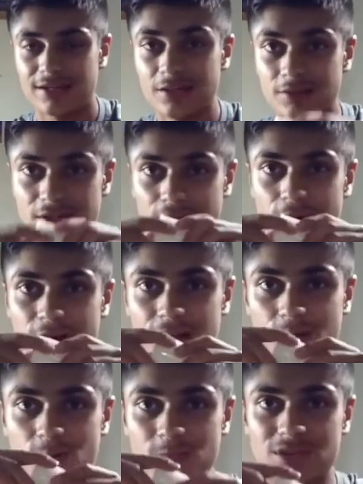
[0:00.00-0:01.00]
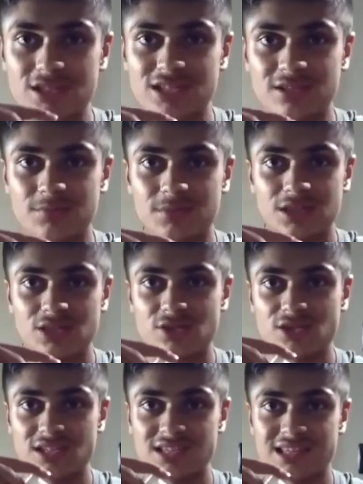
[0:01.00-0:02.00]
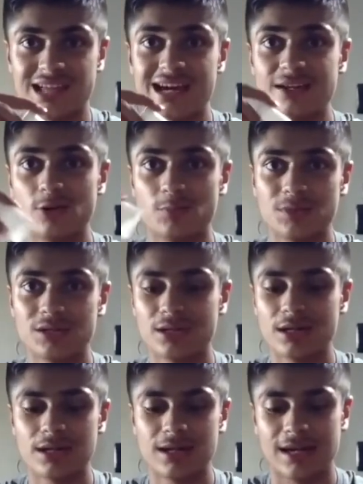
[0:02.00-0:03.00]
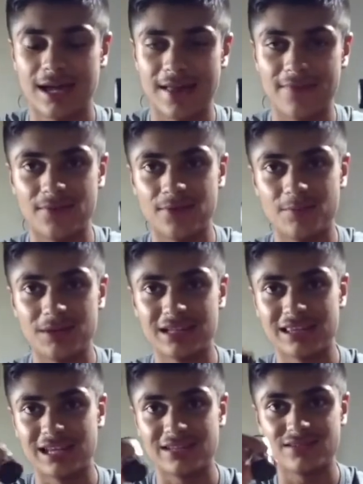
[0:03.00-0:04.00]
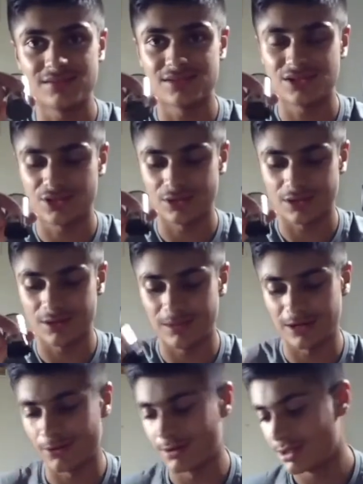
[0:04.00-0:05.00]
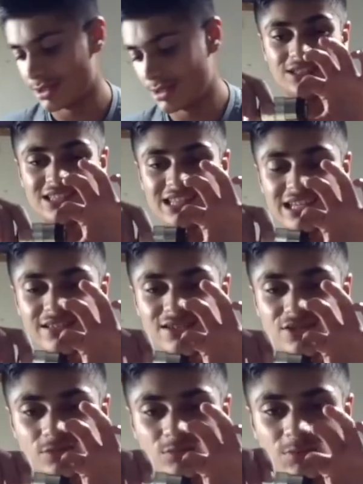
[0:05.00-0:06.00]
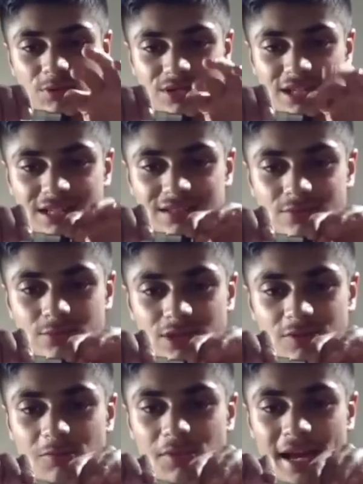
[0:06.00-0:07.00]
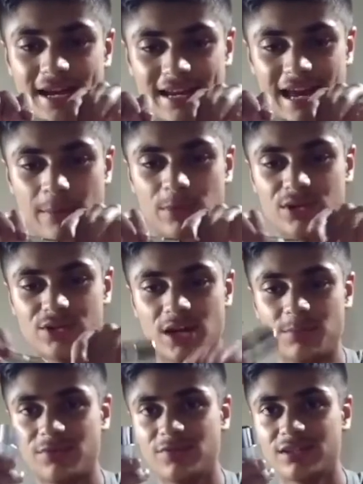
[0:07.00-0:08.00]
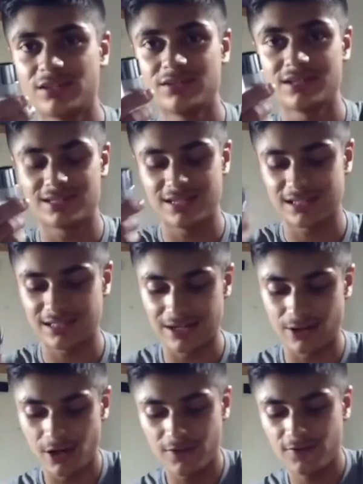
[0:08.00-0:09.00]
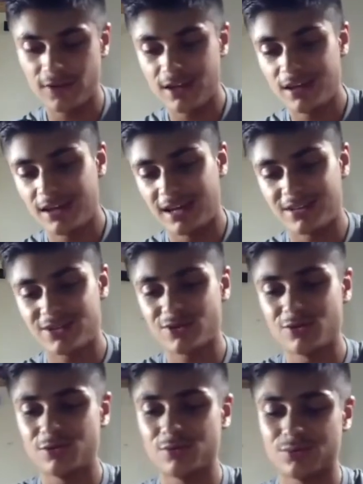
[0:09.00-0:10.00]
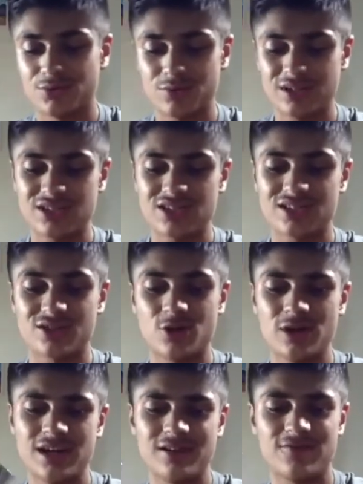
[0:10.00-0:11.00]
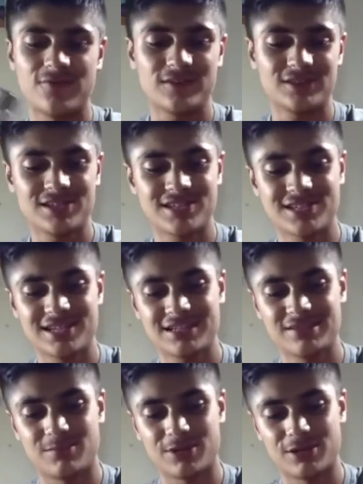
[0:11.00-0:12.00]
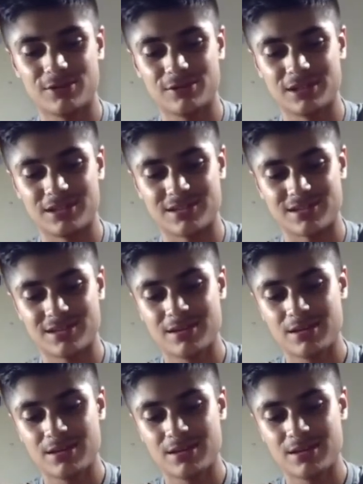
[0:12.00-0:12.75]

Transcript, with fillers: You can go ahead and open this up. This should just slide open and the big lens should come out. This lens should be protected with a black cap on top of it. You can take that off. And so you can just go ahead and fit this inside the Barlow lens.